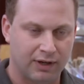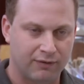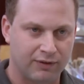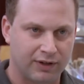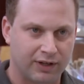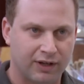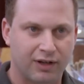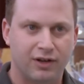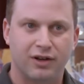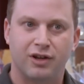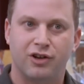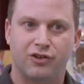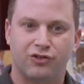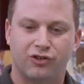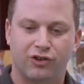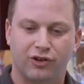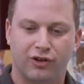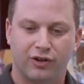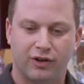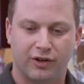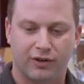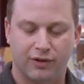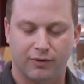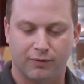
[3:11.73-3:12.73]
given the
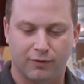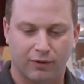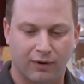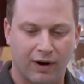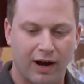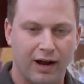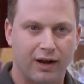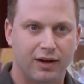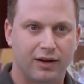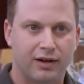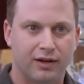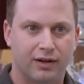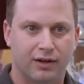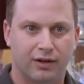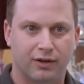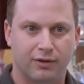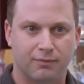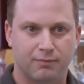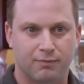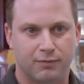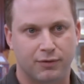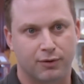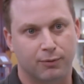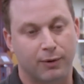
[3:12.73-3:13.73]
condition and the variety
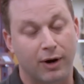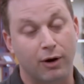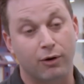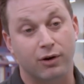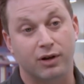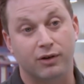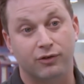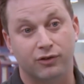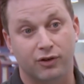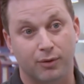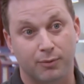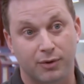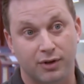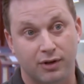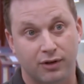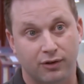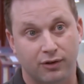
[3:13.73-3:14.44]
and the rarity of some of